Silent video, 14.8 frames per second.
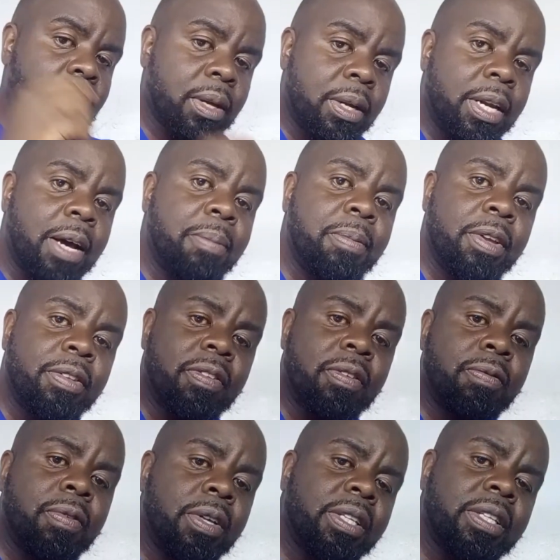damage if
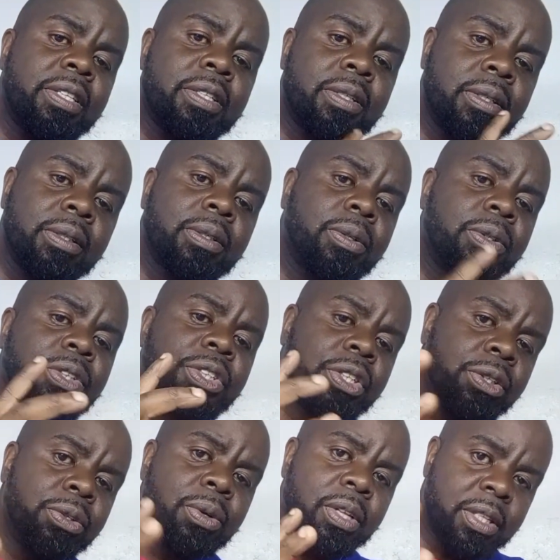it is
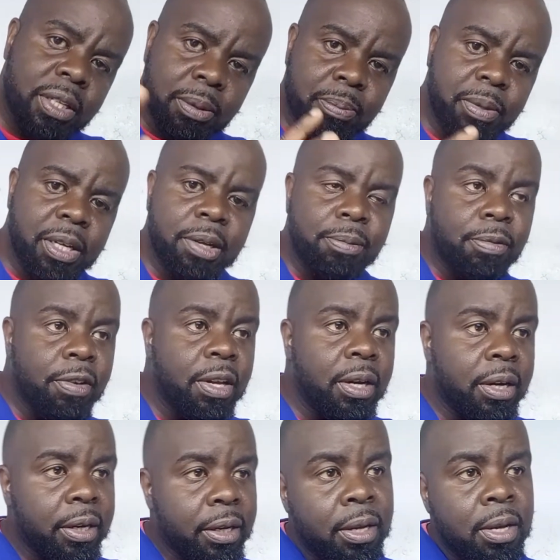continuously being filled.
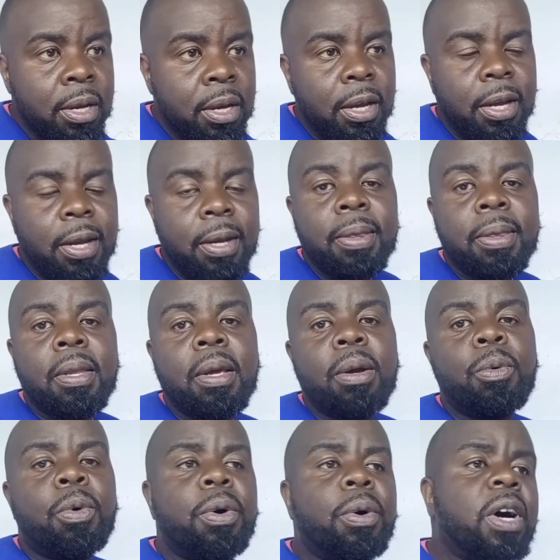
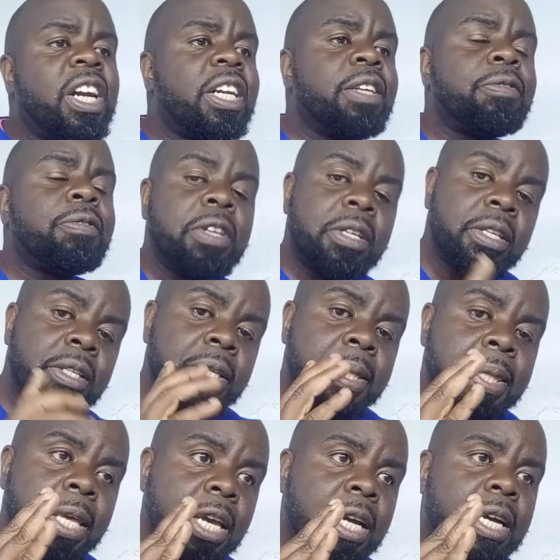And if it is
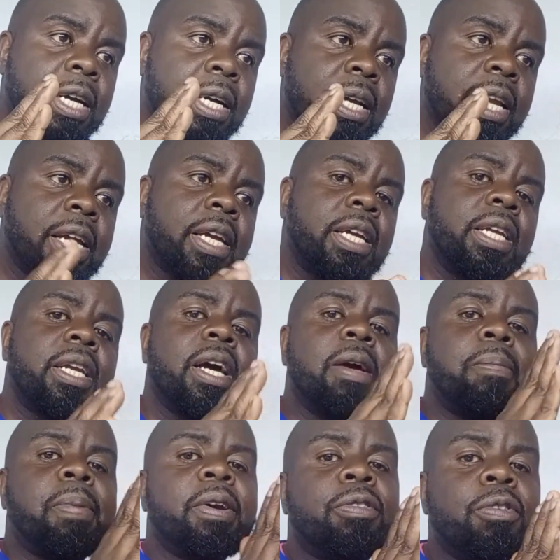thick, like in
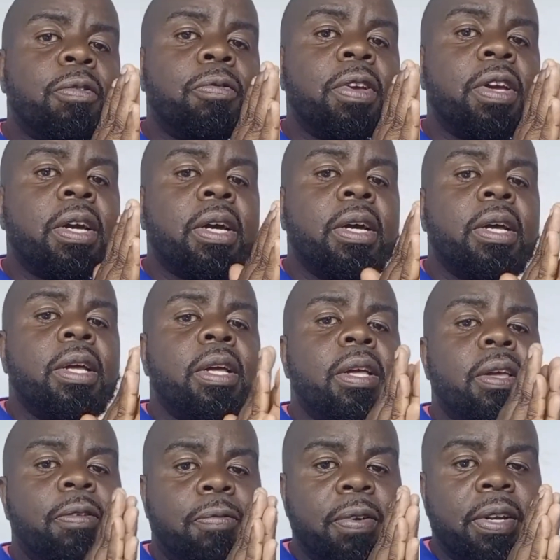hypertrophic,
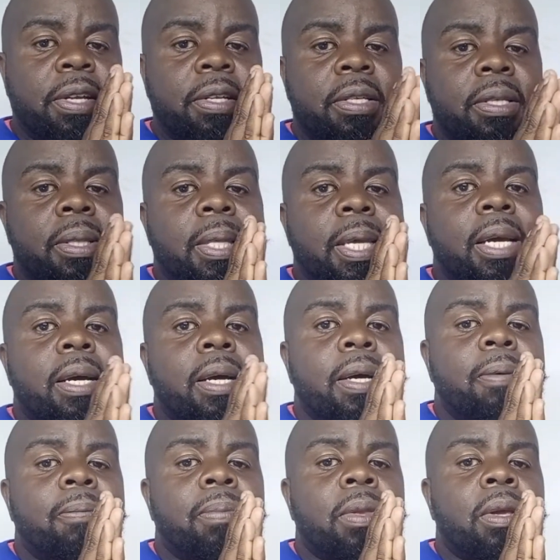if it is thick,
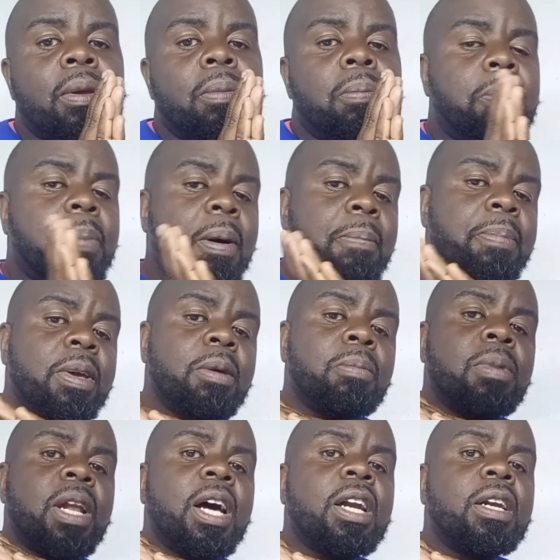pumping
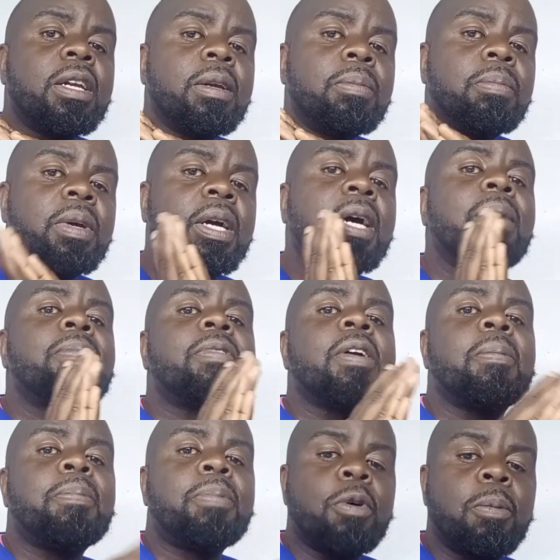blood becomes a
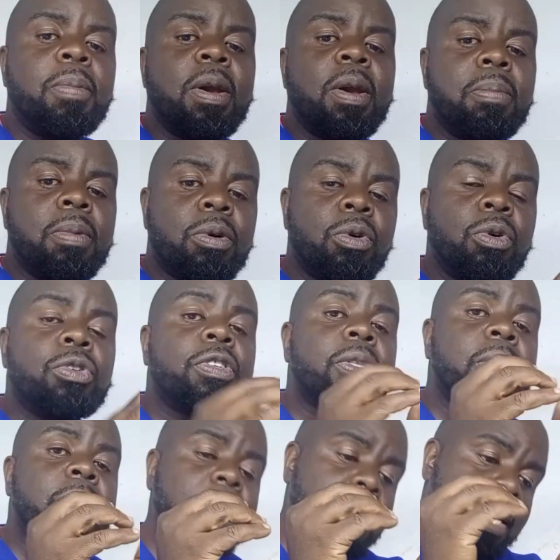problem, because
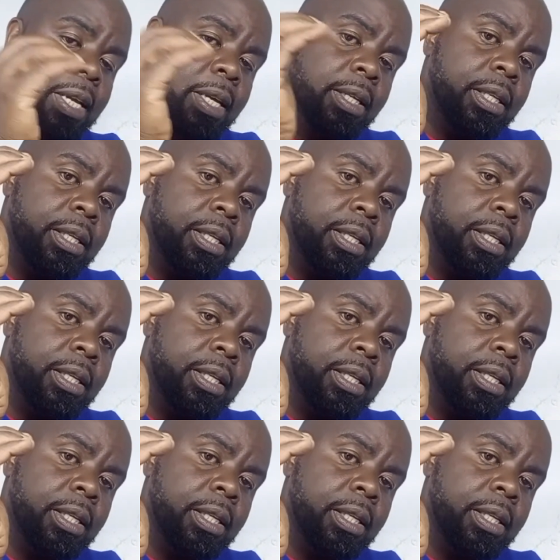thickness